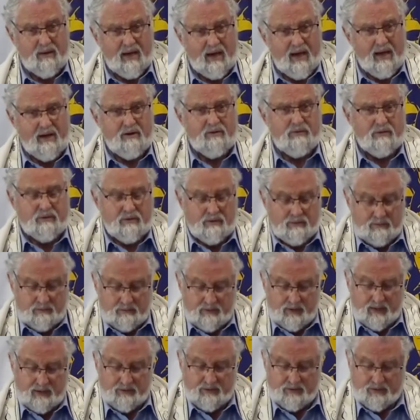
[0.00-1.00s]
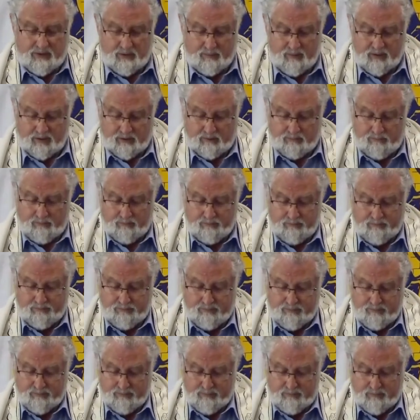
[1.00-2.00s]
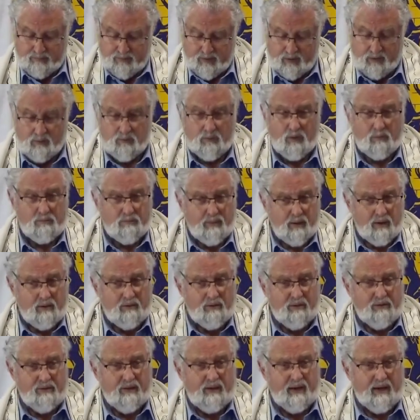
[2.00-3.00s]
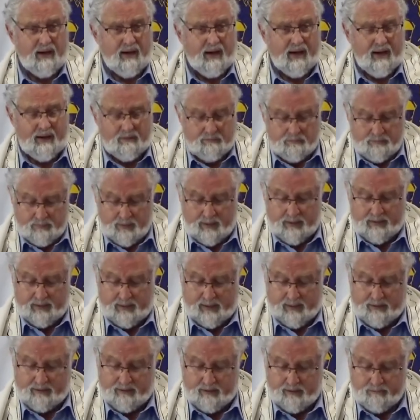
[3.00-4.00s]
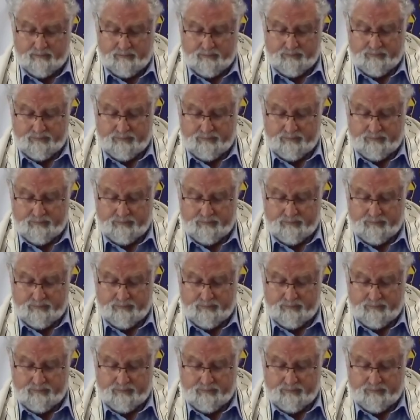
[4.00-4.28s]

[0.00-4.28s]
Andrew and Simeon who were both there at Beit Anya,